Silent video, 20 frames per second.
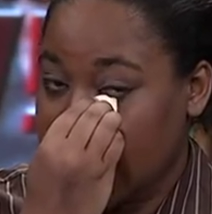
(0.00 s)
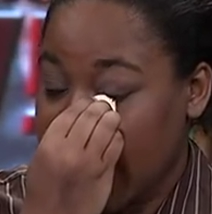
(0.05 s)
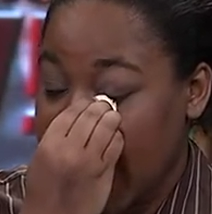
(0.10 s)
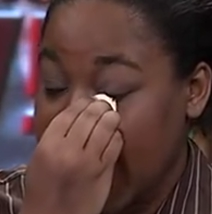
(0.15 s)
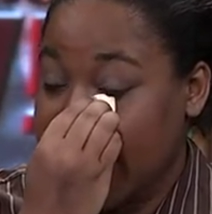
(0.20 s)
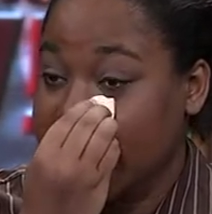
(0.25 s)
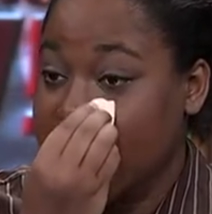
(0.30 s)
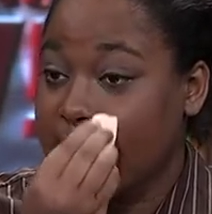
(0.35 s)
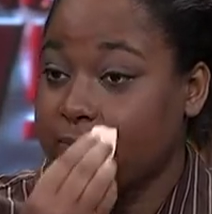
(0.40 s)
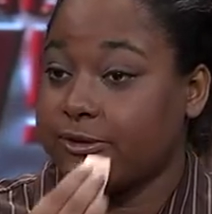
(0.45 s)

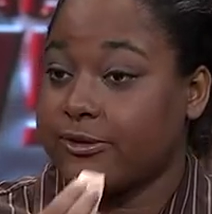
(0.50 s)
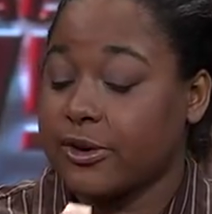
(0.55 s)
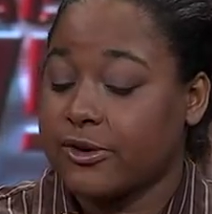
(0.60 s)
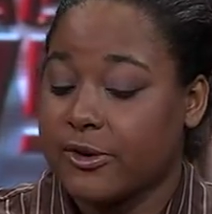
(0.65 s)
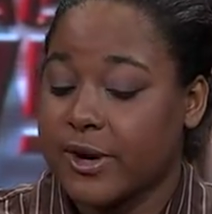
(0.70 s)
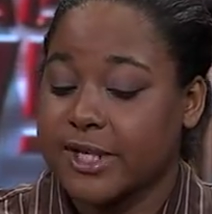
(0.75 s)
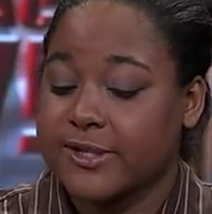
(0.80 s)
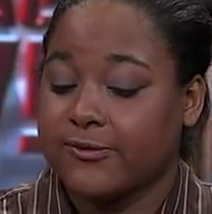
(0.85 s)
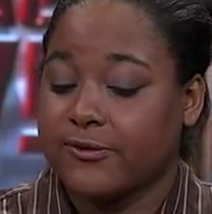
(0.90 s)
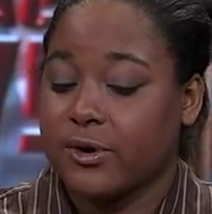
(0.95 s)
an
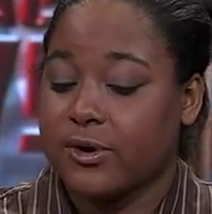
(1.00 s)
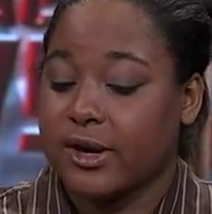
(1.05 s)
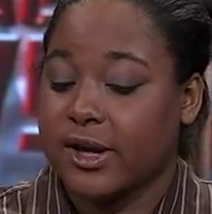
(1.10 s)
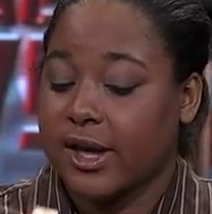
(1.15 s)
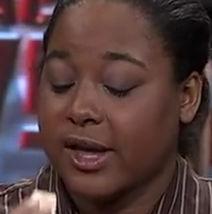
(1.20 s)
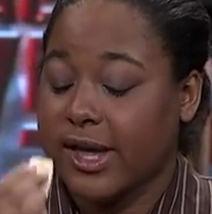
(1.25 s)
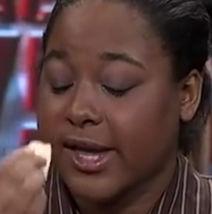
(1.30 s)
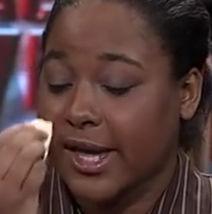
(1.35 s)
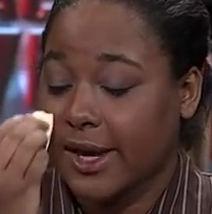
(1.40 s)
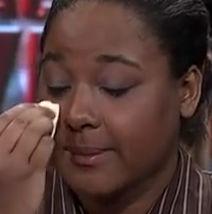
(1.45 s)
request for an
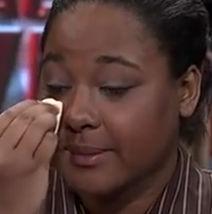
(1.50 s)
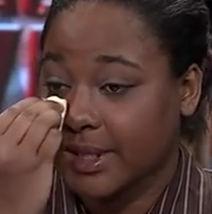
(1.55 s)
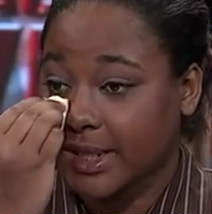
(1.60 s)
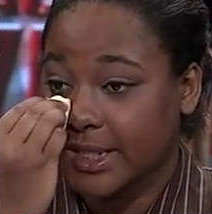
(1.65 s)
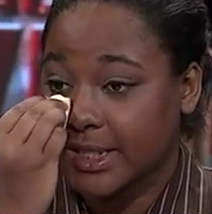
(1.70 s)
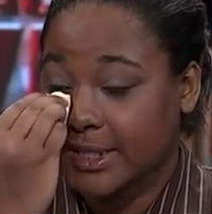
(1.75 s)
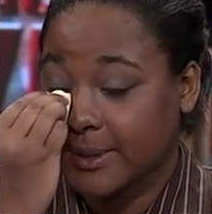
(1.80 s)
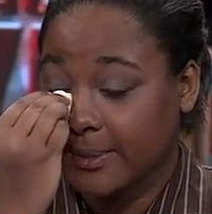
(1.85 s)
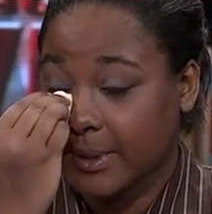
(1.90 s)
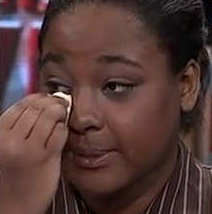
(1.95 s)

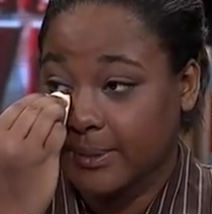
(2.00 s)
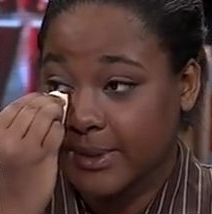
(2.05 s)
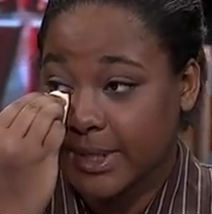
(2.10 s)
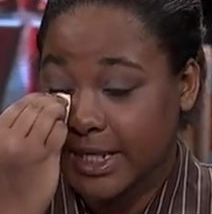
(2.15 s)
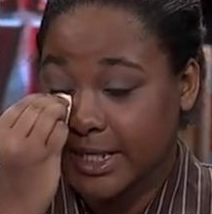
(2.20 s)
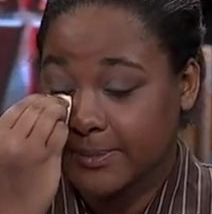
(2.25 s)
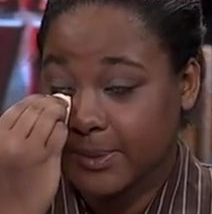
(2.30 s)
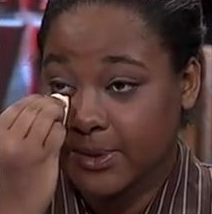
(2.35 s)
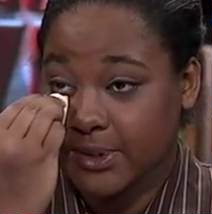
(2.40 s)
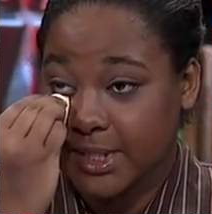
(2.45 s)
ambulance, the people
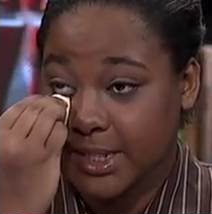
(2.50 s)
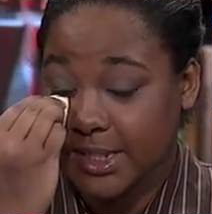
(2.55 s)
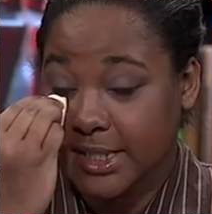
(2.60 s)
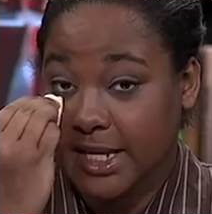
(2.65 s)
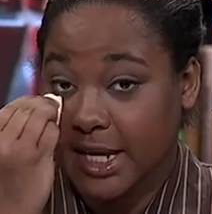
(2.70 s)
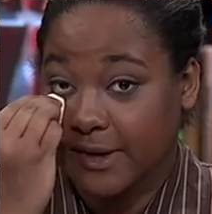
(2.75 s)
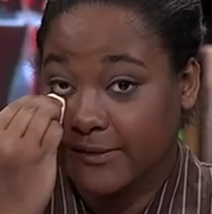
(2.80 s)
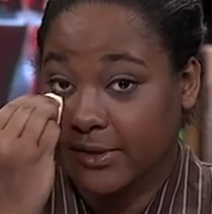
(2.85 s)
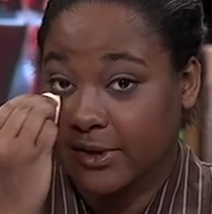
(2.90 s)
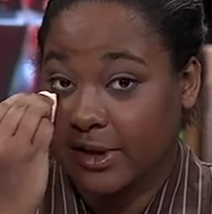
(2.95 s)
that's supposed to
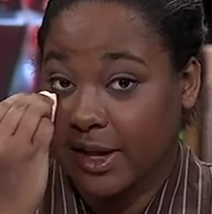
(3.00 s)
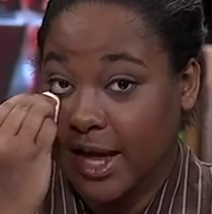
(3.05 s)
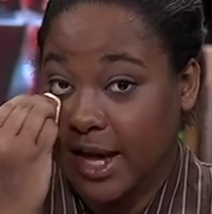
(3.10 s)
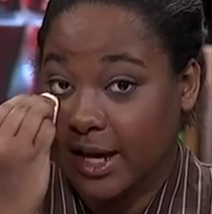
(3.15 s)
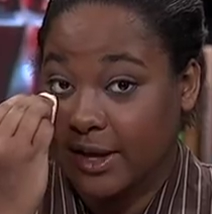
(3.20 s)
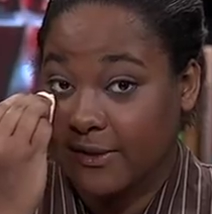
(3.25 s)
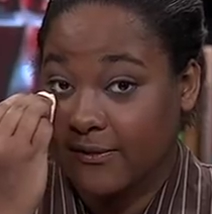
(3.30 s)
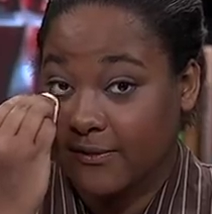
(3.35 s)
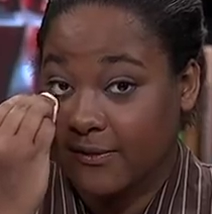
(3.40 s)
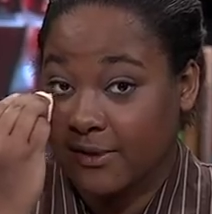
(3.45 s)
save your
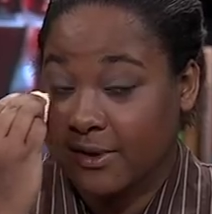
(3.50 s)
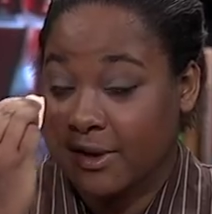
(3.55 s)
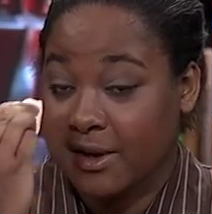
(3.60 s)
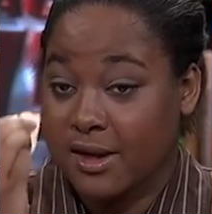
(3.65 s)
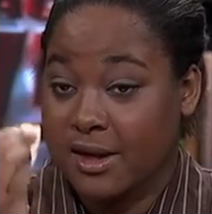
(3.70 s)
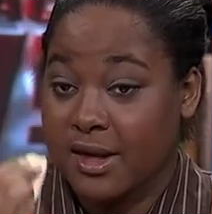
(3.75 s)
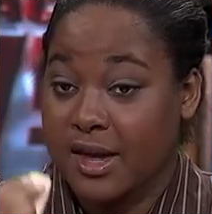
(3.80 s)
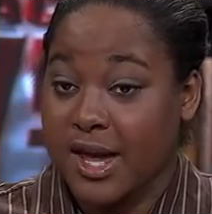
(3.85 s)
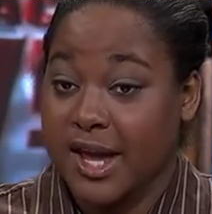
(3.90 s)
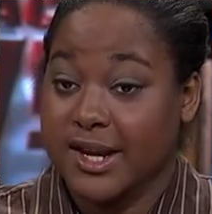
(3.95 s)
life,
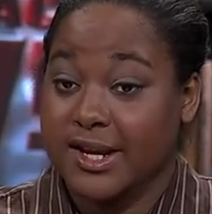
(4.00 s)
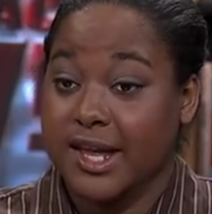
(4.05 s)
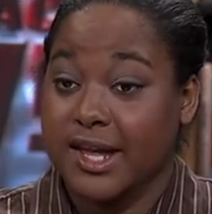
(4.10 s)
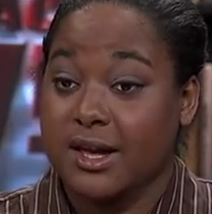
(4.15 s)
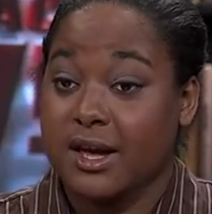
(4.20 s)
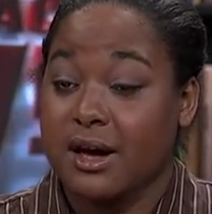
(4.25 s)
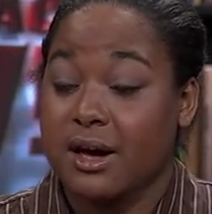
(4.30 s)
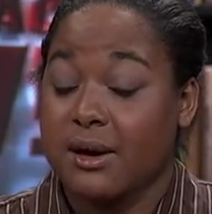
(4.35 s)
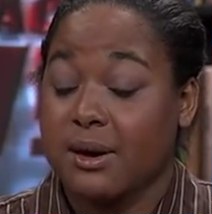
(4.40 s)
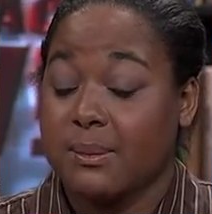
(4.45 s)
and they
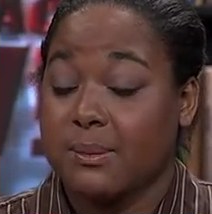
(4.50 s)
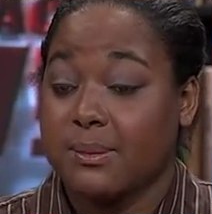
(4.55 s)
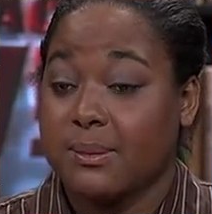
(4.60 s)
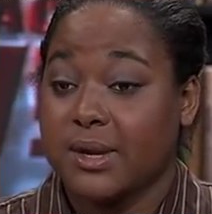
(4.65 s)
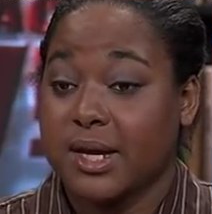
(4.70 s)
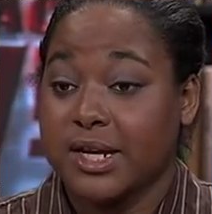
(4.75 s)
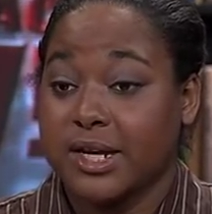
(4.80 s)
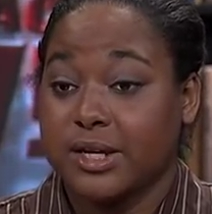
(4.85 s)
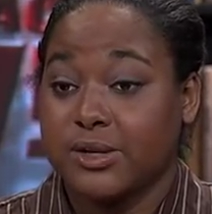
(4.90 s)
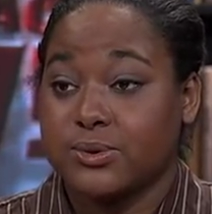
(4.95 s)
come
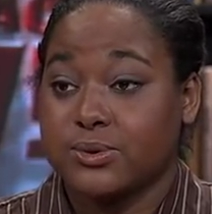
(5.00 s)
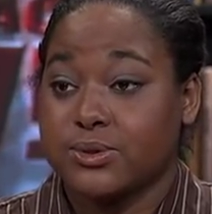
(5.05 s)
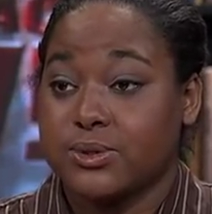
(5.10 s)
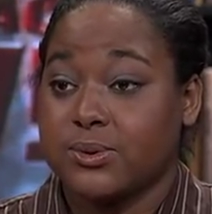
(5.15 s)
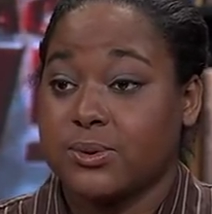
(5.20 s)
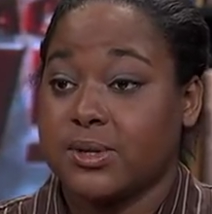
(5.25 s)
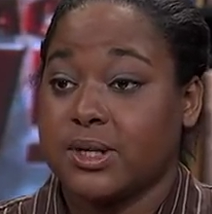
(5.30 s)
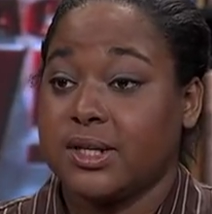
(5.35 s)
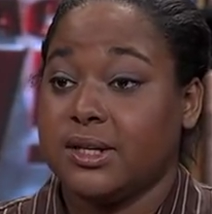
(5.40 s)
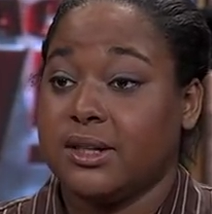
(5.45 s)
and they don't
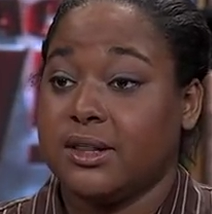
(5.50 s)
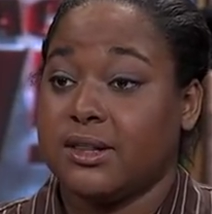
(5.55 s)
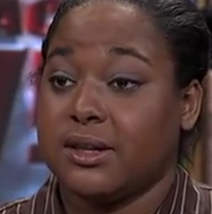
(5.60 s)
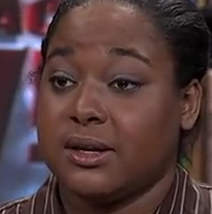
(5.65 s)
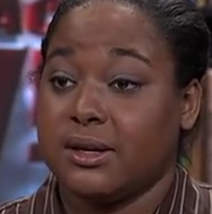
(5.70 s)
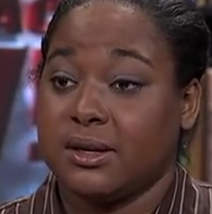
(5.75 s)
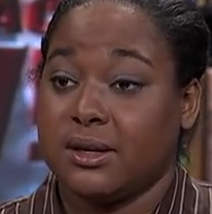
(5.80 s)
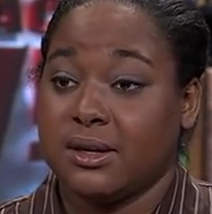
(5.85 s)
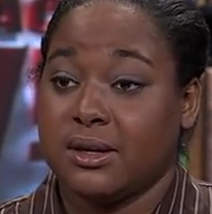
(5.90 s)
do anything.